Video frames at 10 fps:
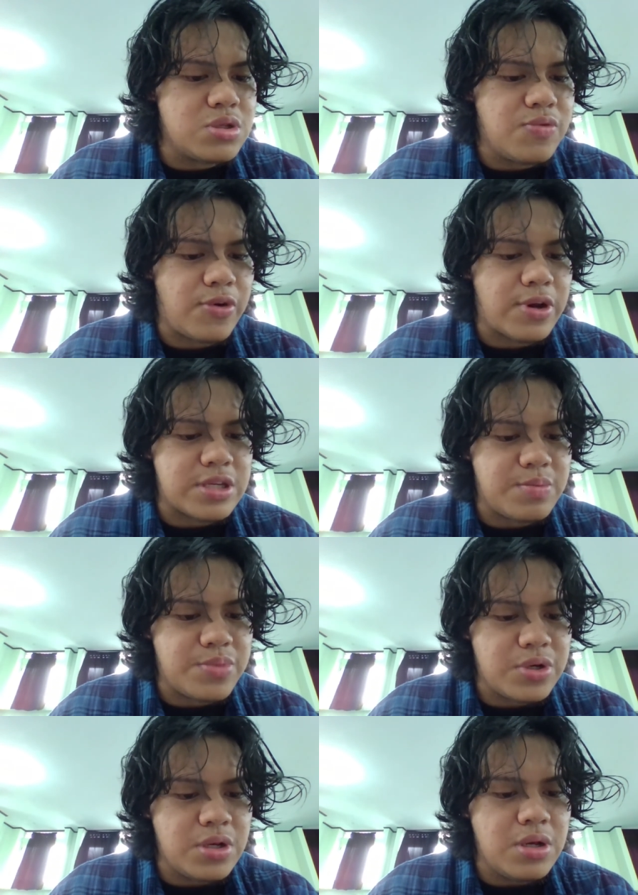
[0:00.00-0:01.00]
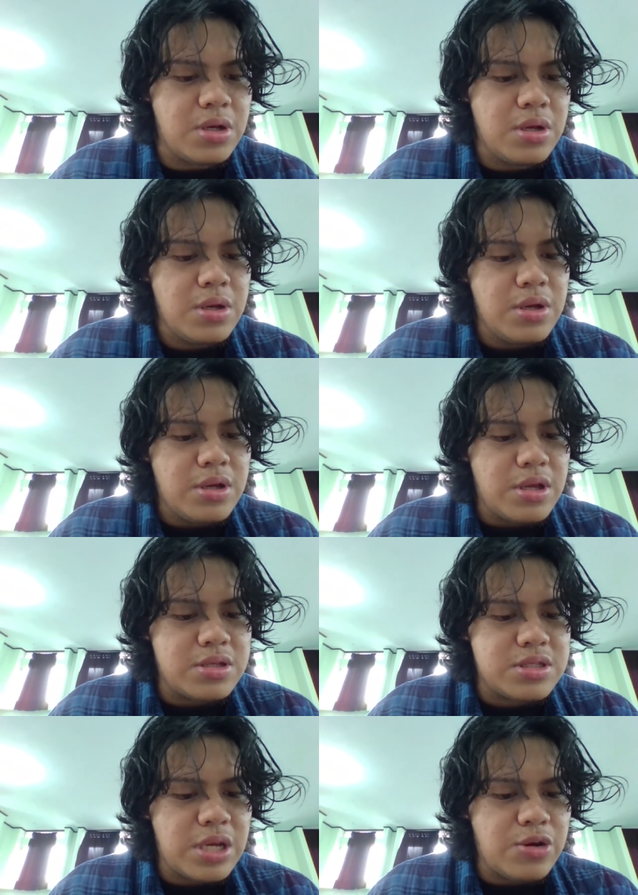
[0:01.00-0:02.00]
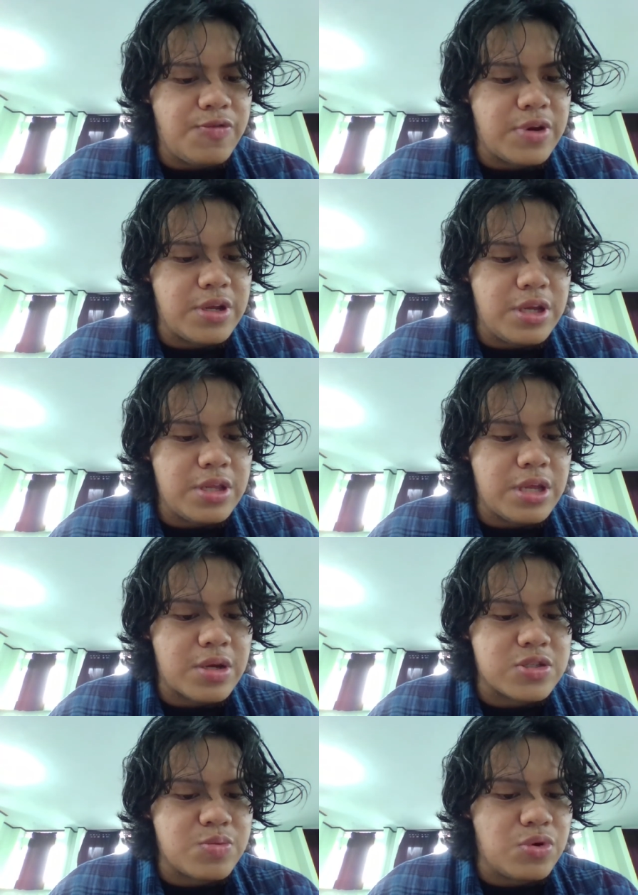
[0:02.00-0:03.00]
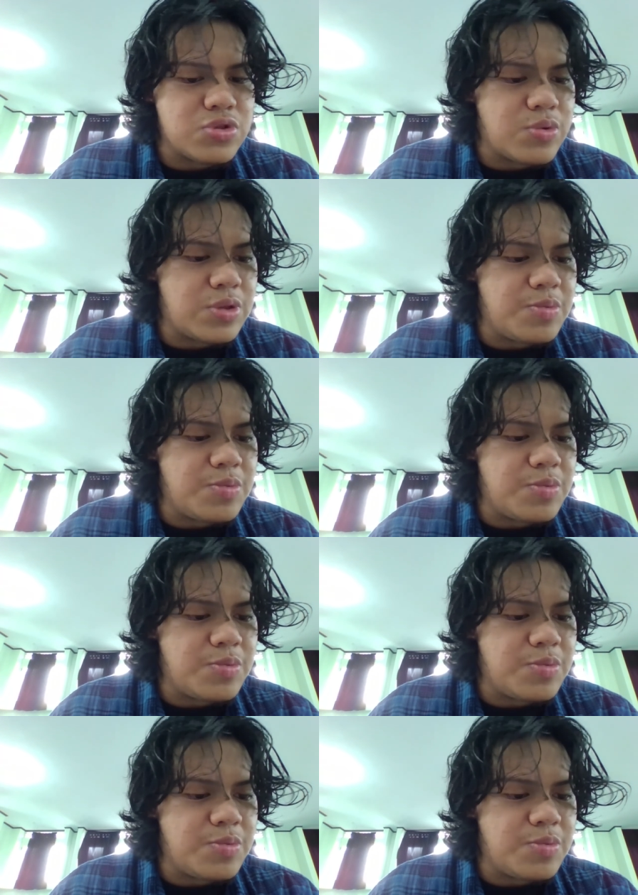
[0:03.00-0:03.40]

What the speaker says: For example, instead of reading textbooks with